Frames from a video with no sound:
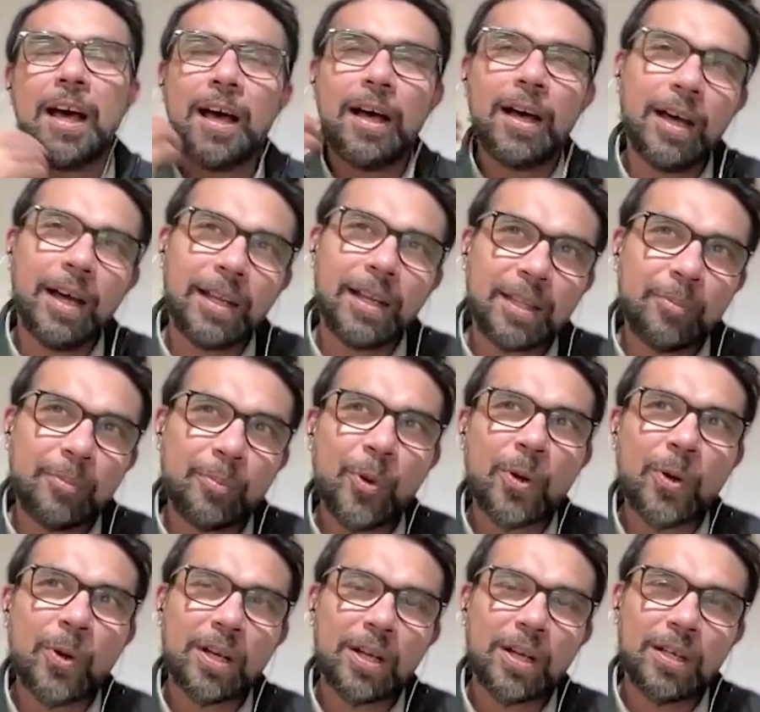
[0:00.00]
And the
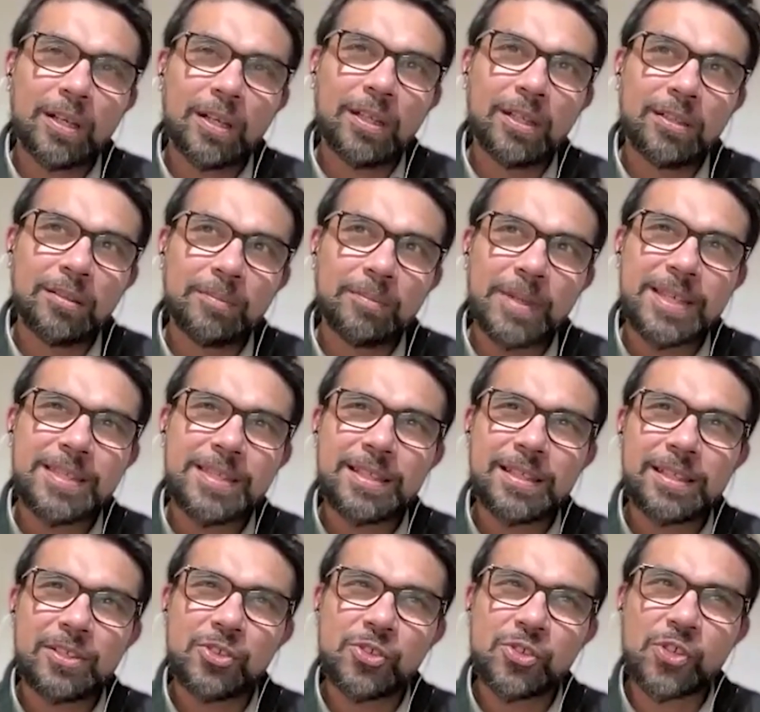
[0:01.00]
book
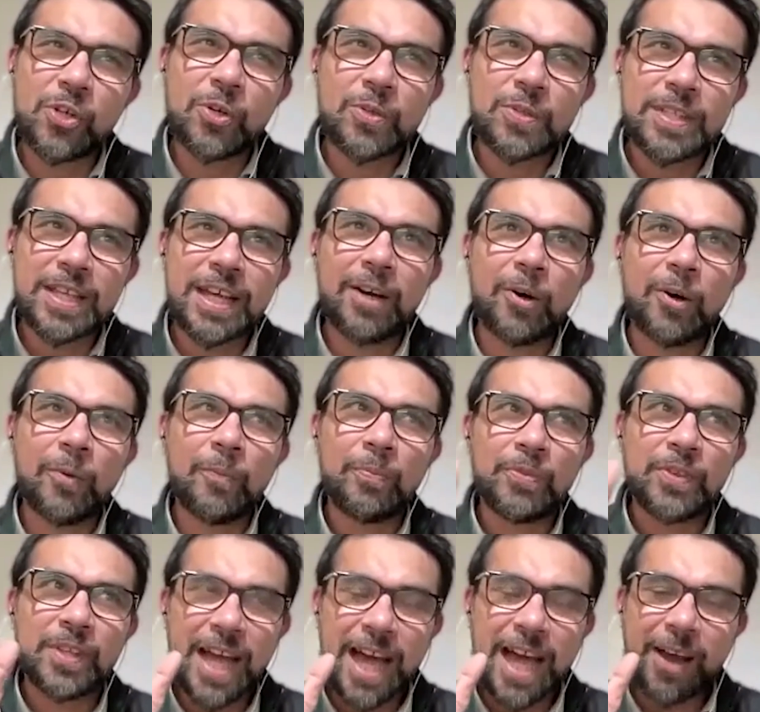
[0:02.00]
basically shows how
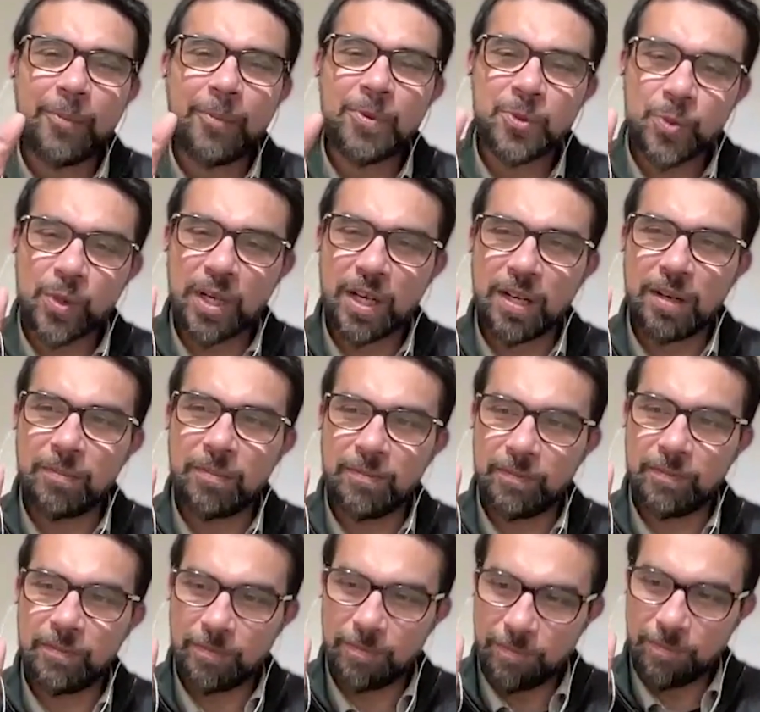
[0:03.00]
the Arabs were
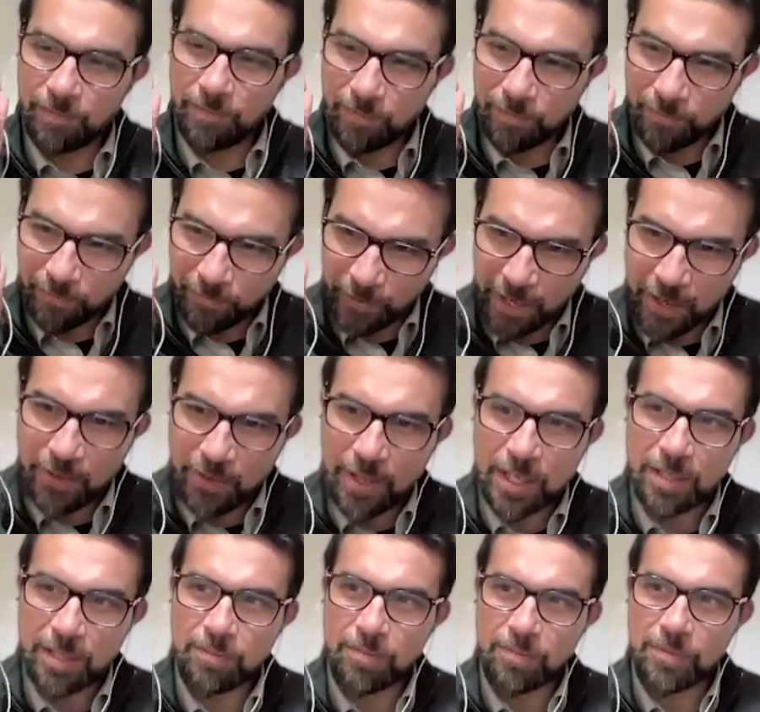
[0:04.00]

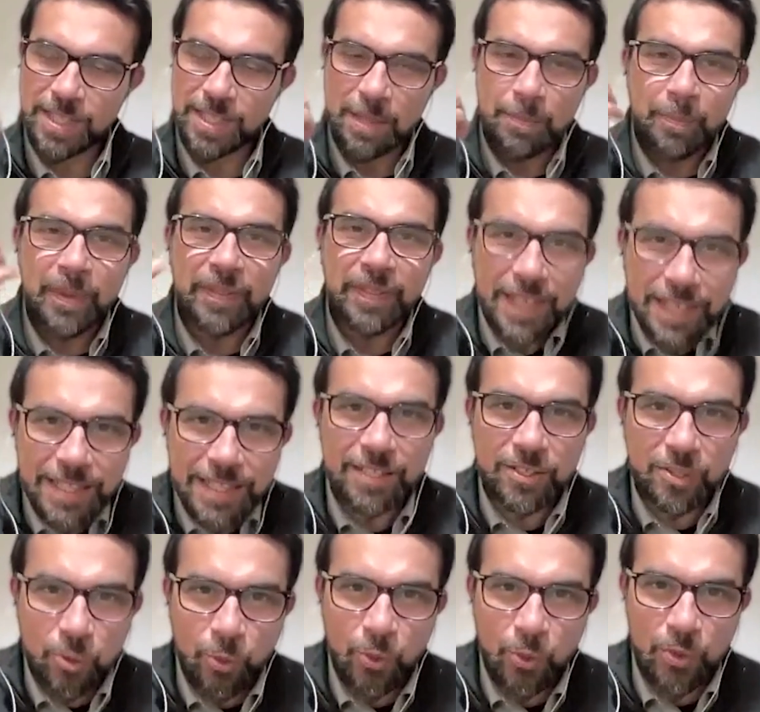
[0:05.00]
very
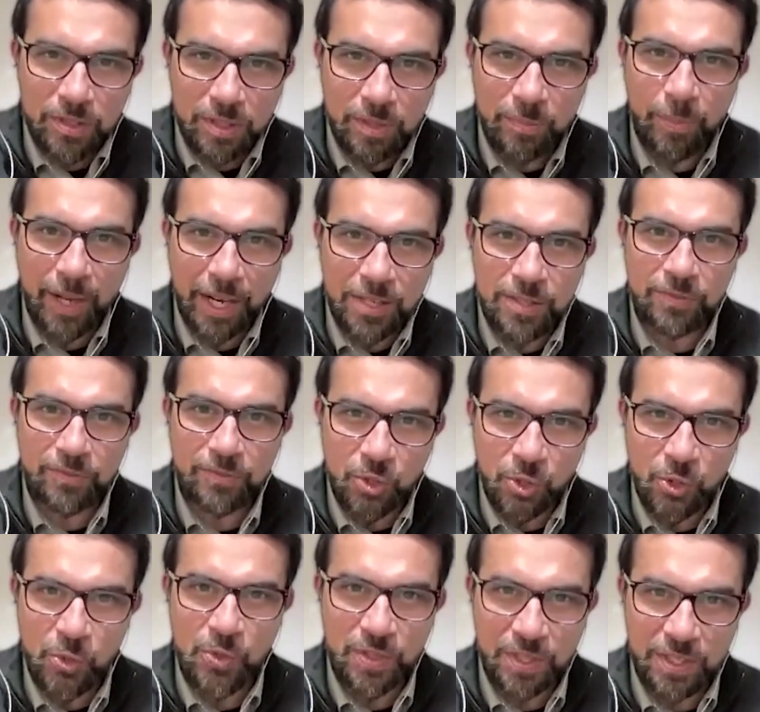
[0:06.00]
sympathetic towards the plight of the
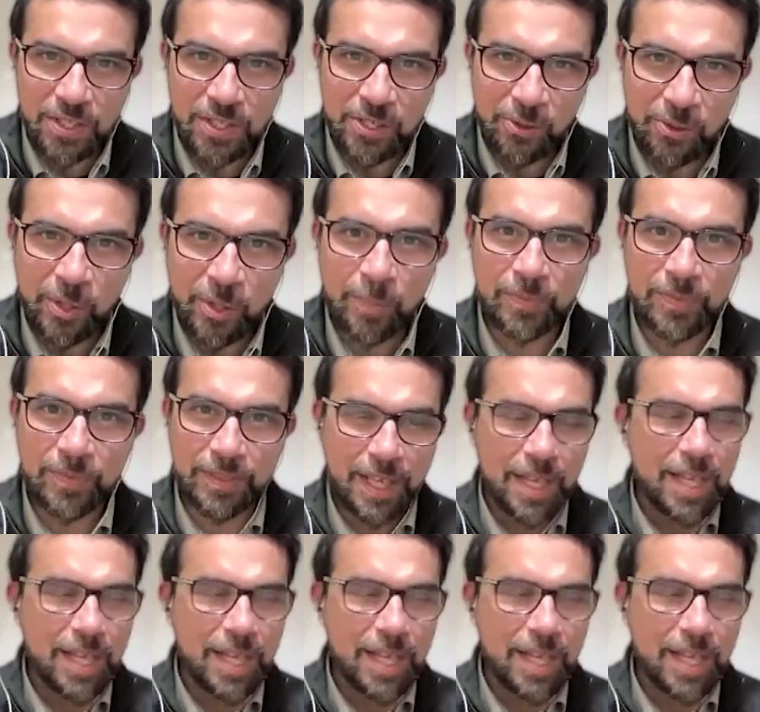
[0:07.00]
Jews in Europe.